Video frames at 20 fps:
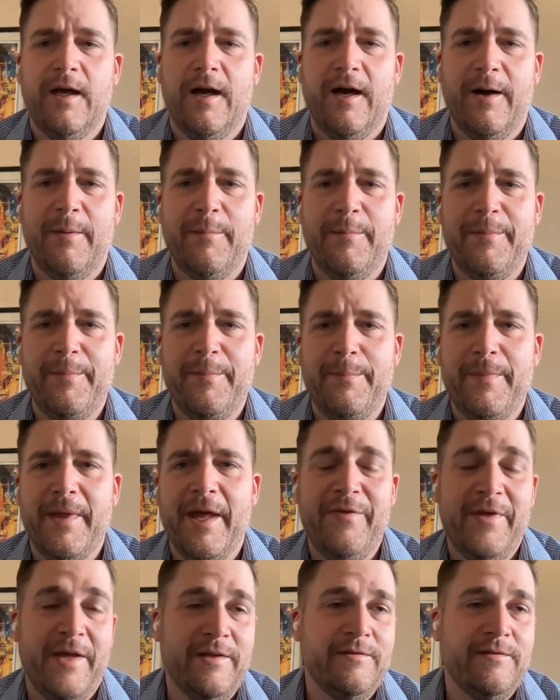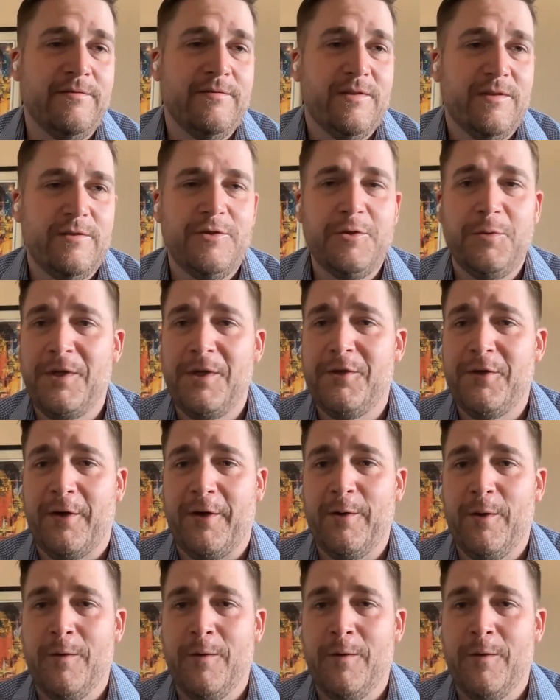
And then Julie took it